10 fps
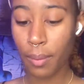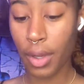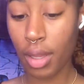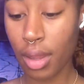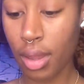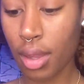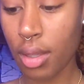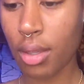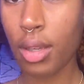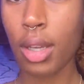with
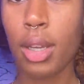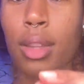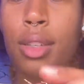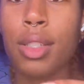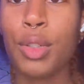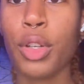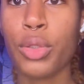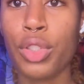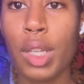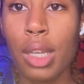this
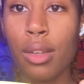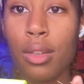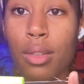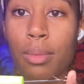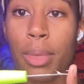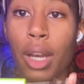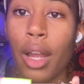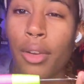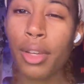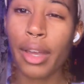crochet hook, but I
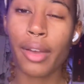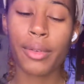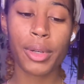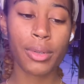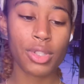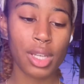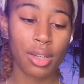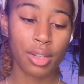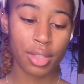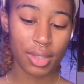already have a crochet
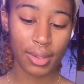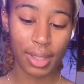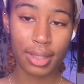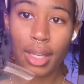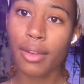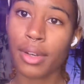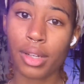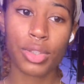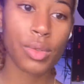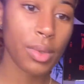hook, so I guess I have an
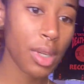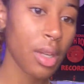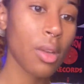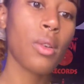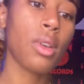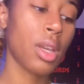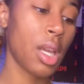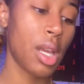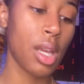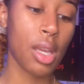extra one now.
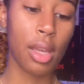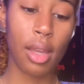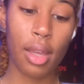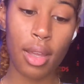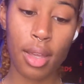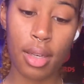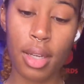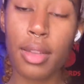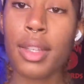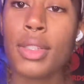And
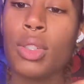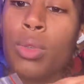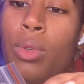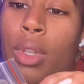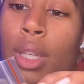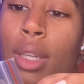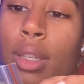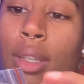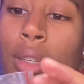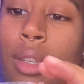these cool
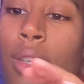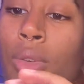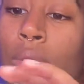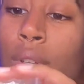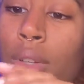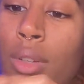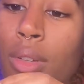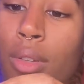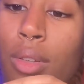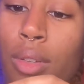looking cute
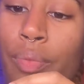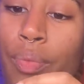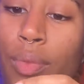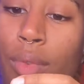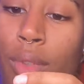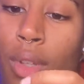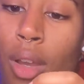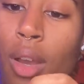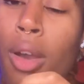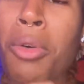little,
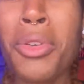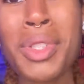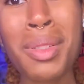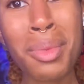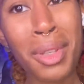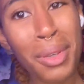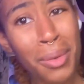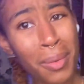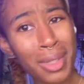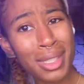oh, there's some cute
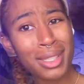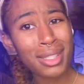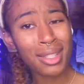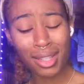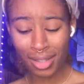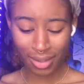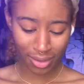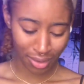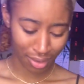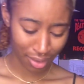ones in
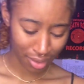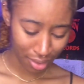here.